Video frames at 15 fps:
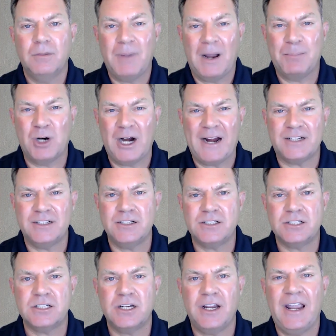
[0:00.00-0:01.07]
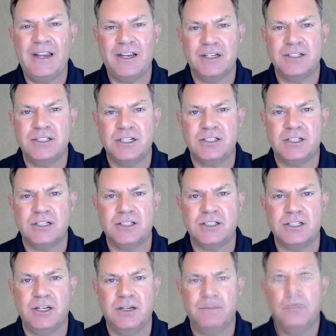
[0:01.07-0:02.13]
by practice and
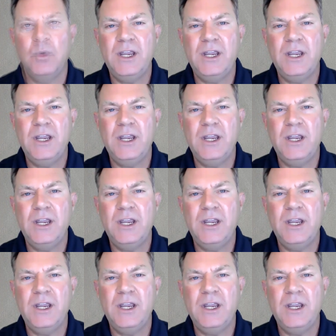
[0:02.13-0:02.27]
consistency.